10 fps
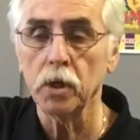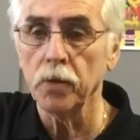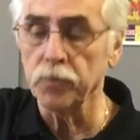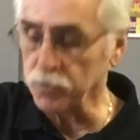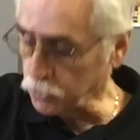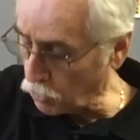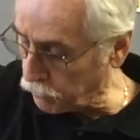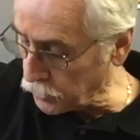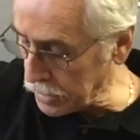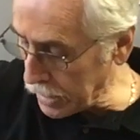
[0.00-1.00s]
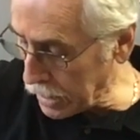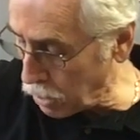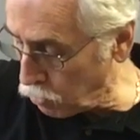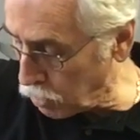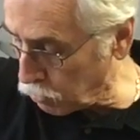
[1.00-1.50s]
So for now,
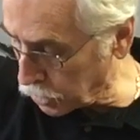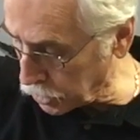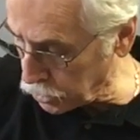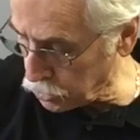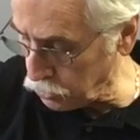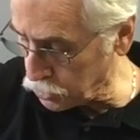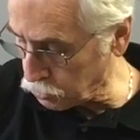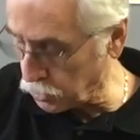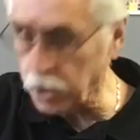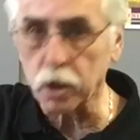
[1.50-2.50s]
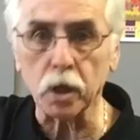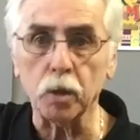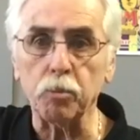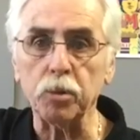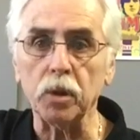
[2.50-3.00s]
what we're going to do is we're going to
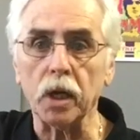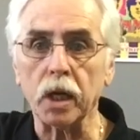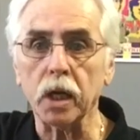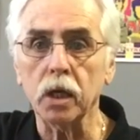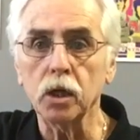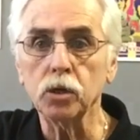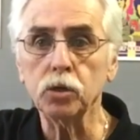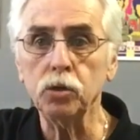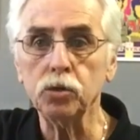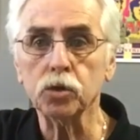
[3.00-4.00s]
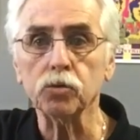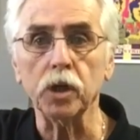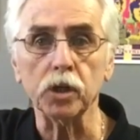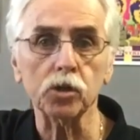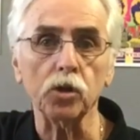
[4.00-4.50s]
pluck two
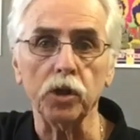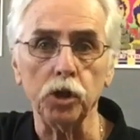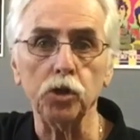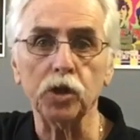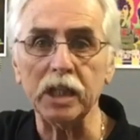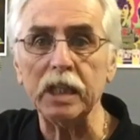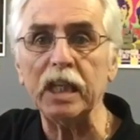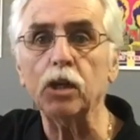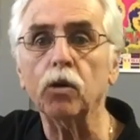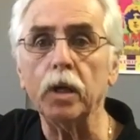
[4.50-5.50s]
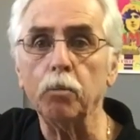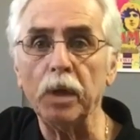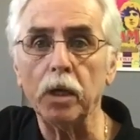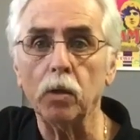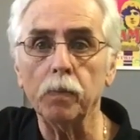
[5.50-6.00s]
strings so that you can hear it
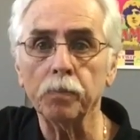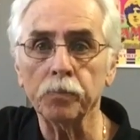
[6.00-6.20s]
better.